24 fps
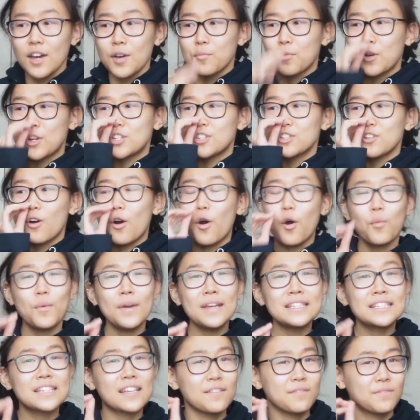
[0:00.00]
Which
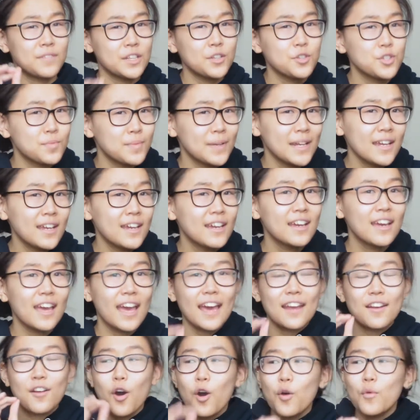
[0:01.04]
always confused me
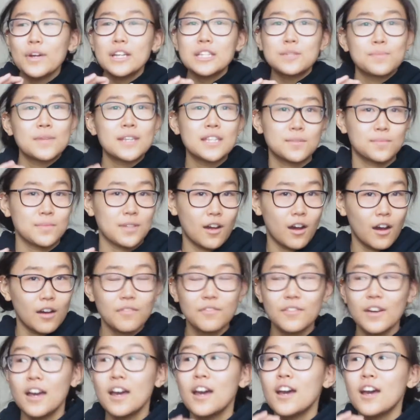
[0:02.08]
and always pissed me off.